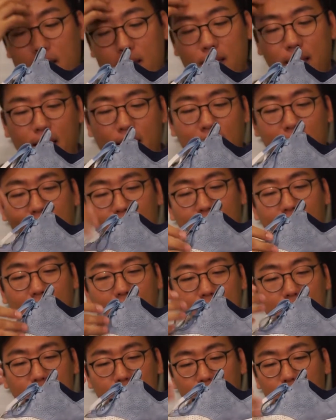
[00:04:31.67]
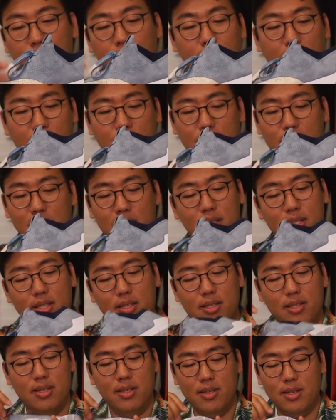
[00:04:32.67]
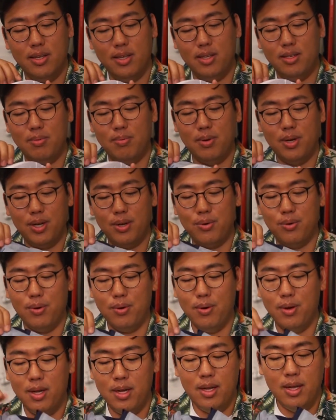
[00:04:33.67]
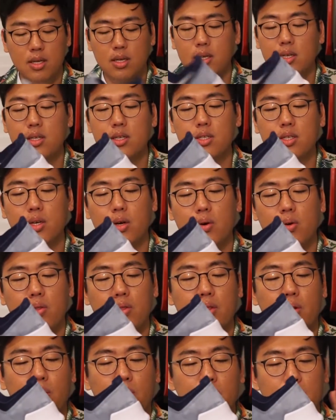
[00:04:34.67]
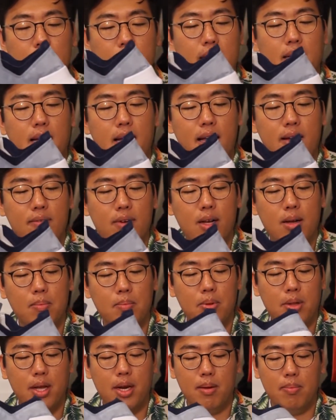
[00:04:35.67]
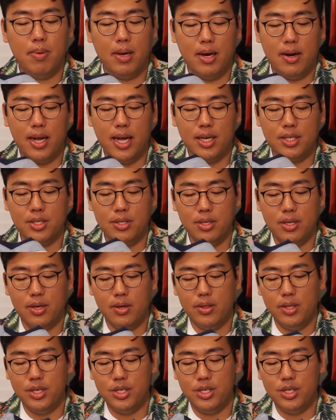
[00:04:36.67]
that kind of catches reflections. It's pretty cool. So the only thing I have a complaint about actually on